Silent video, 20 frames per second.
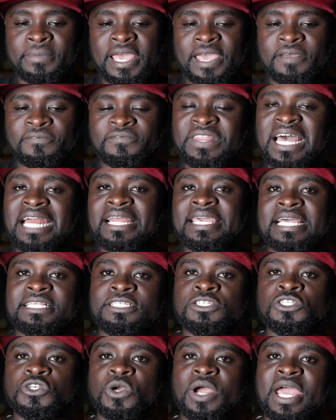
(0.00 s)
if that
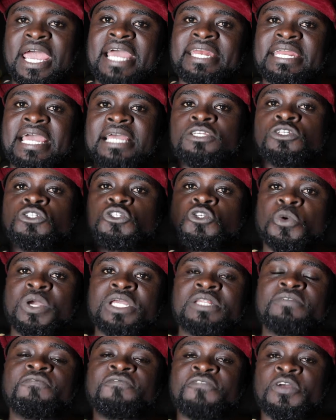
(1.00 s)
gets into your head and you do
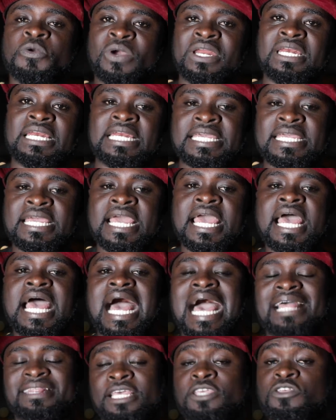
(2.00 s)
it frequently,
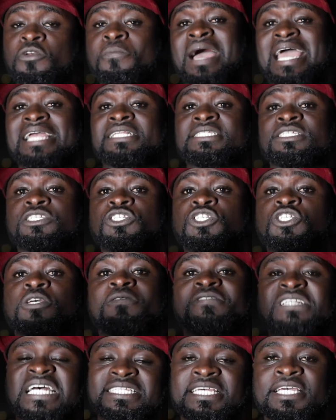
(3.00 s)
I think you might
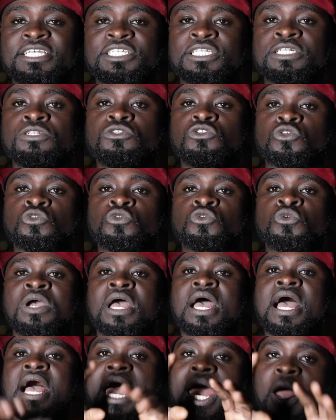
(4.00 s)
shift attention to
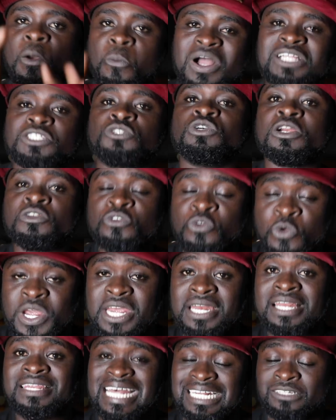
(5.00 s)
what you are
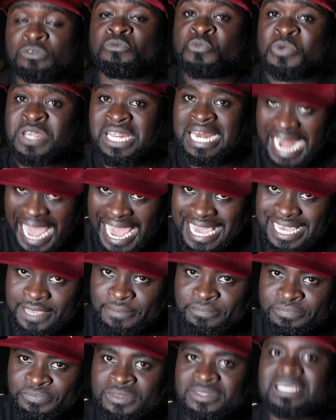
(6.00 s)
doing that we like,
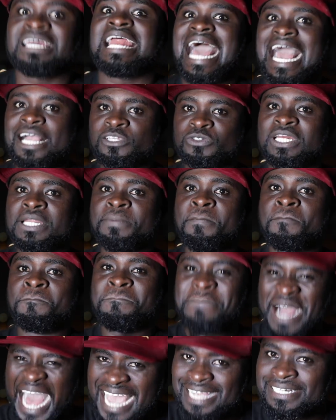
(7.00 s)
that I actually
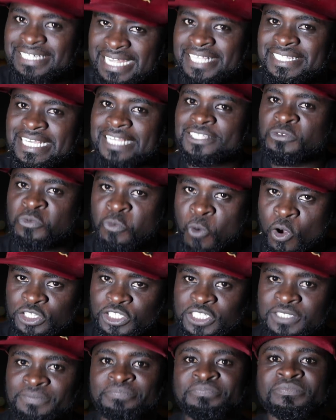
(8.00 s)
buy data to
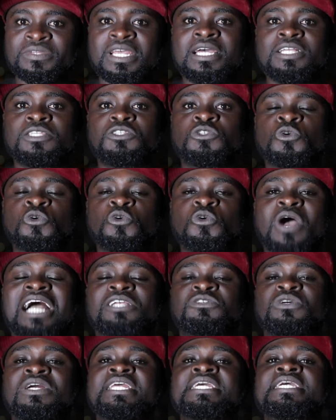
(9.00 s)
watch, to
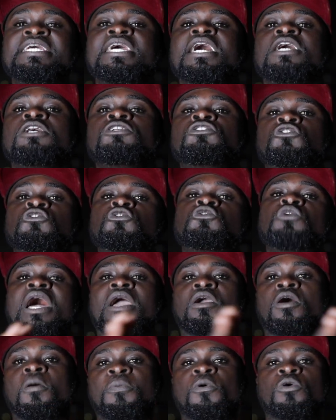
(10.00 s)
actually do
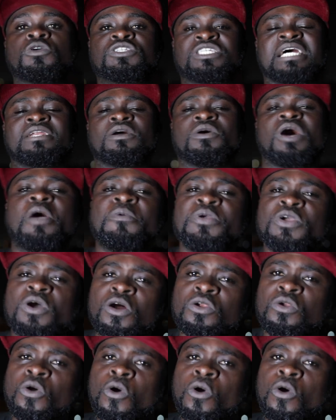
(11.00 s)
a couple channel. And we all